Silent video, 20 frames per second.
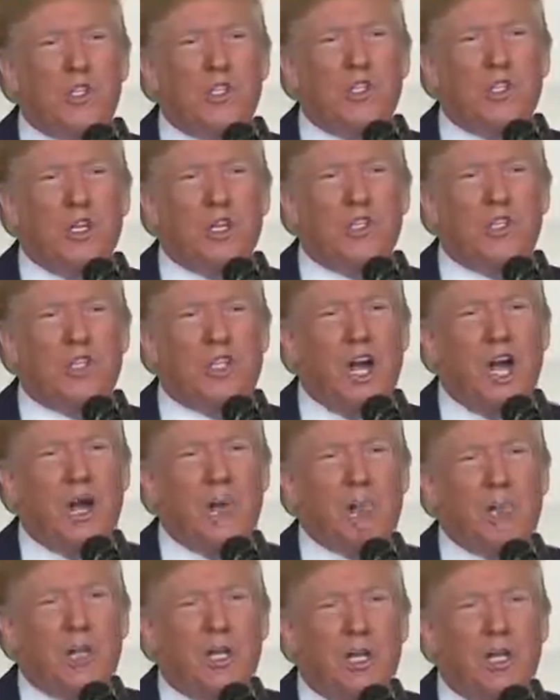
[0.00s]
must
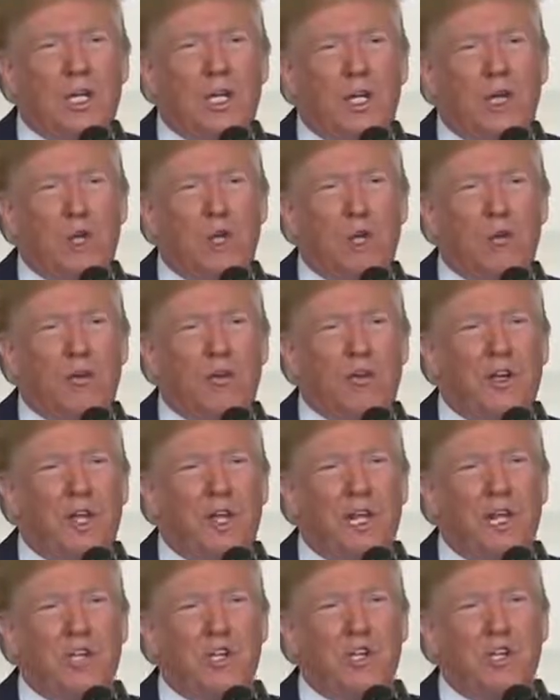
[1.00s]
stop the
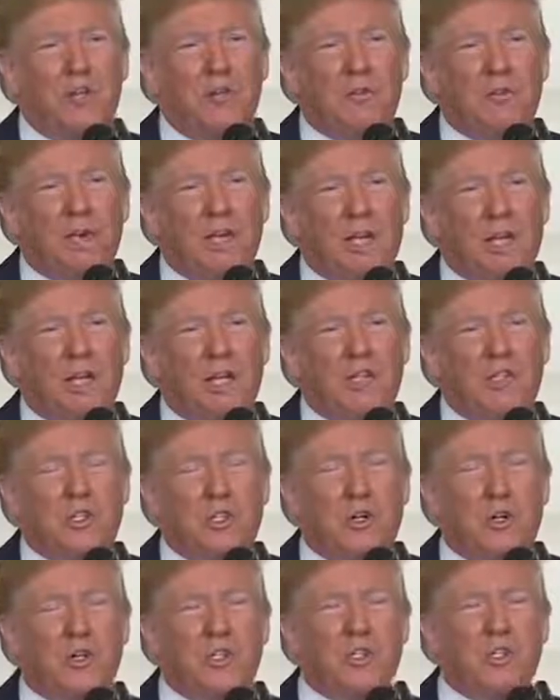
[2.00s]
glorification of
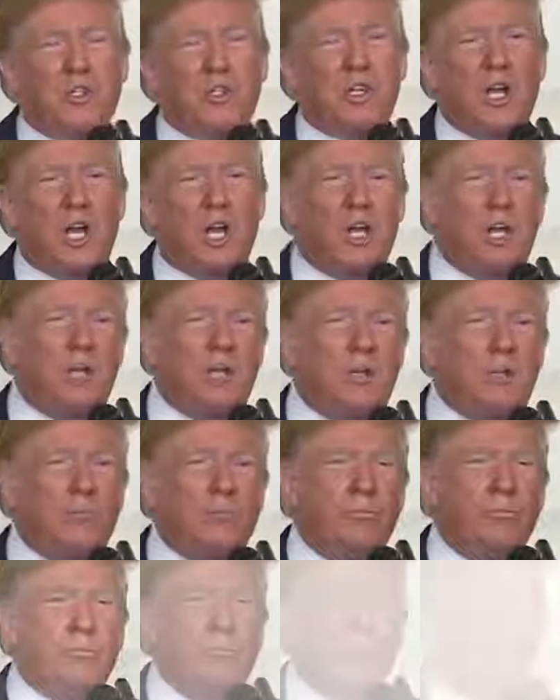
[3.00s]
violence in our society.
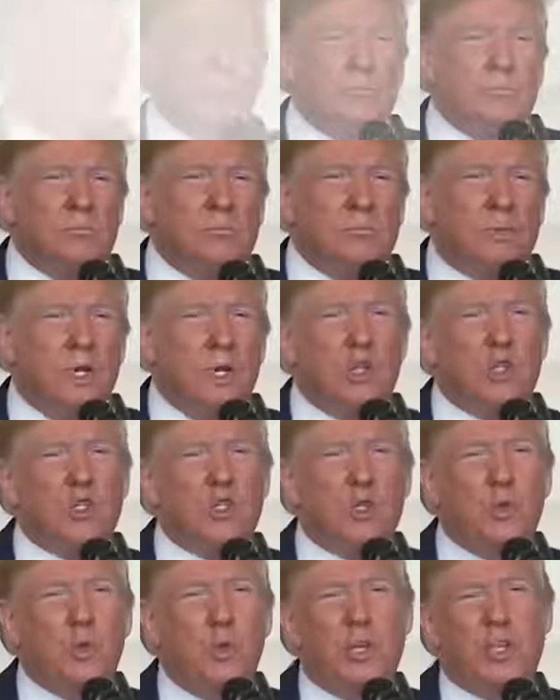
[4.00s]
It
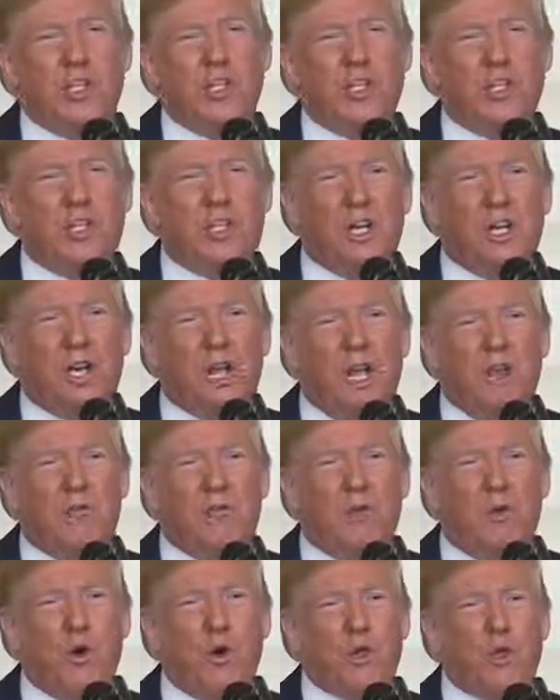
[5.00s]
is too easy today
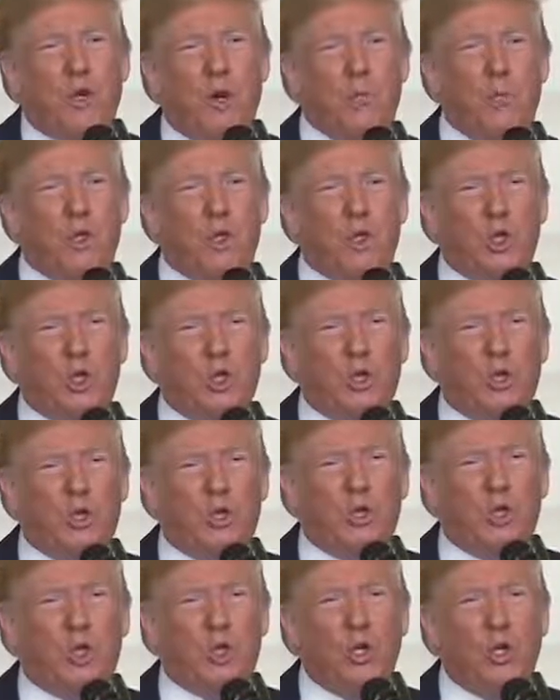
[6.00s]
for troubled
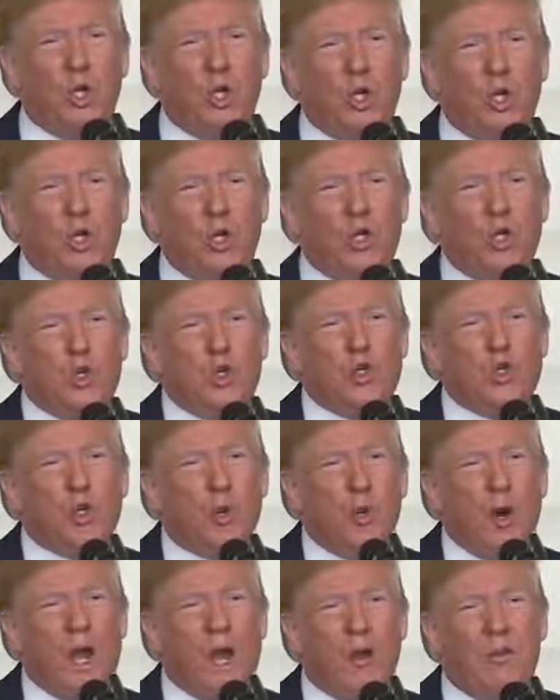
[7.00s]
youth to
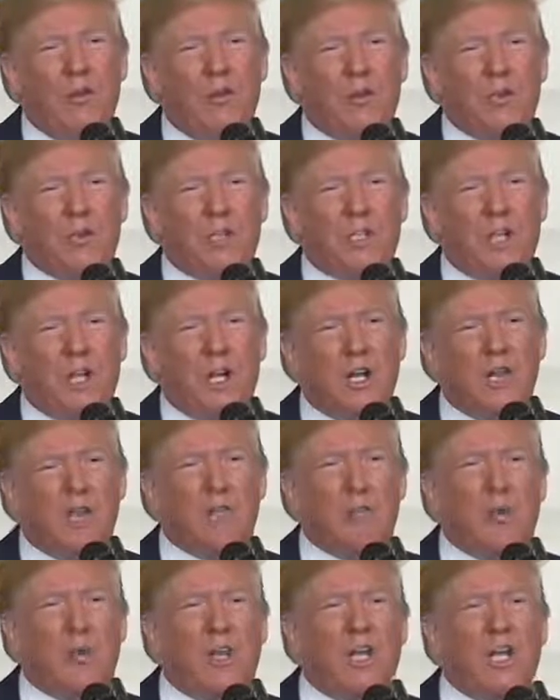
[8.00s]
surround
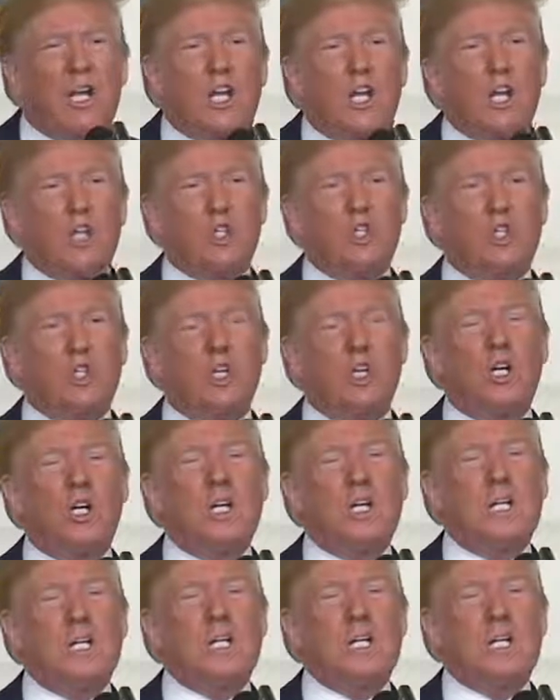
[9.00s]
themselves with a
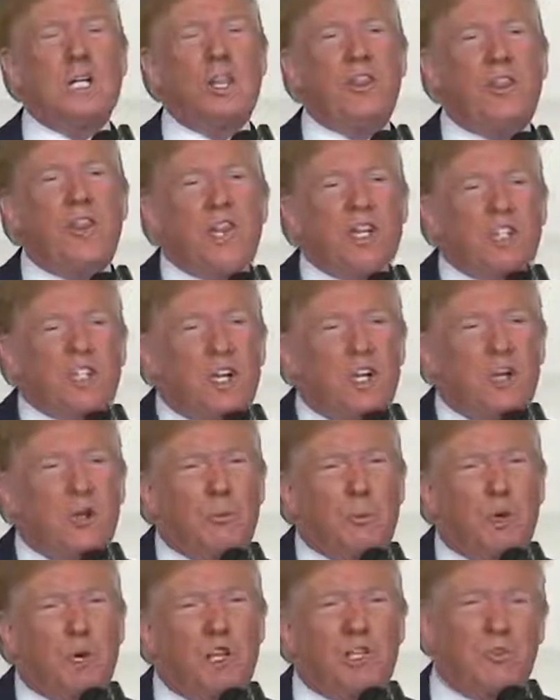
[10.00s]
culture that
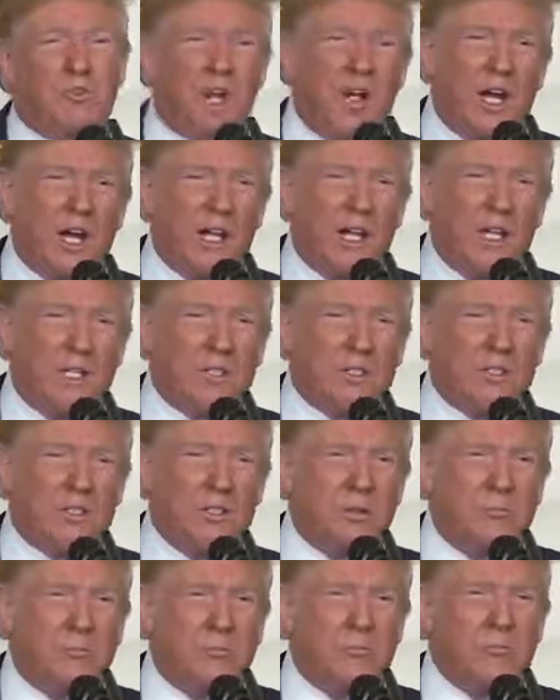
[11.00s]
celebrates
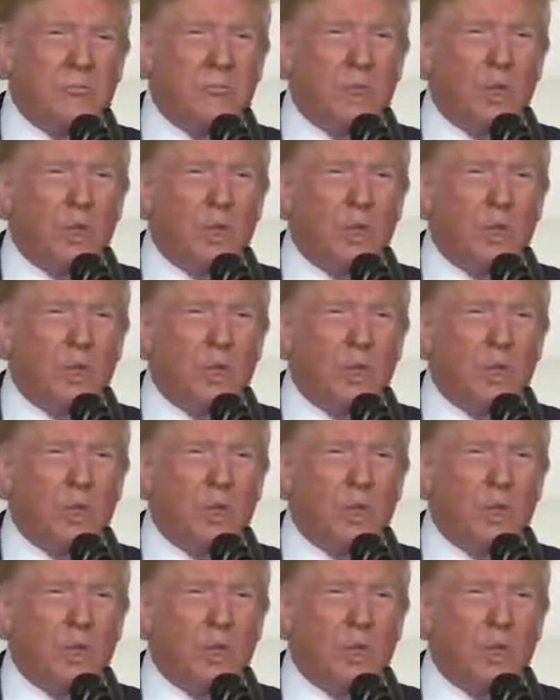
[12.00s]
violence.